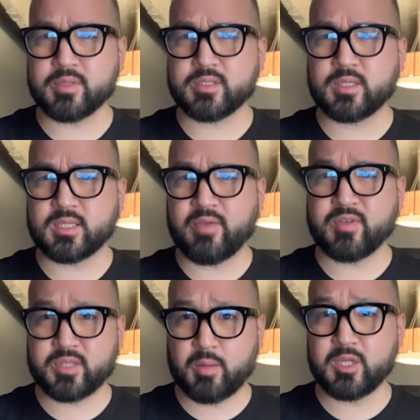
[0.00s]
to see if it's
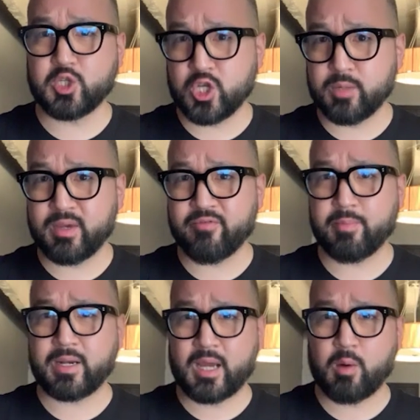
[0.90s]
someone legitimate from my
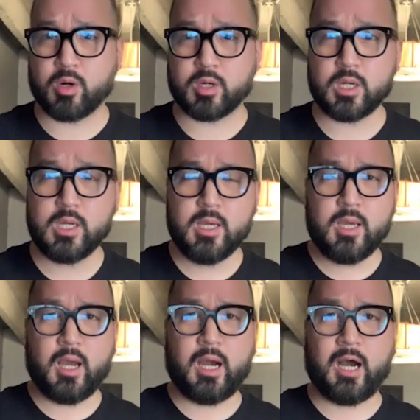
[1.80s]
network
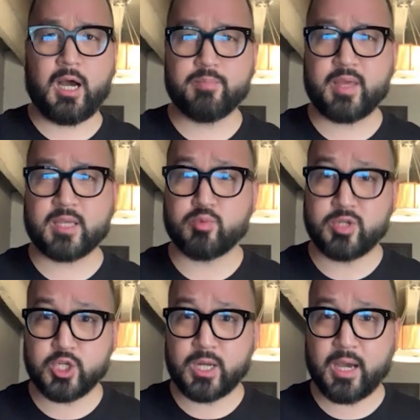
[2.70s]
um, that's reaching
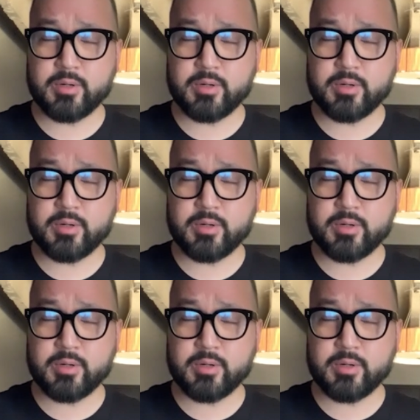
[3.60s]
out.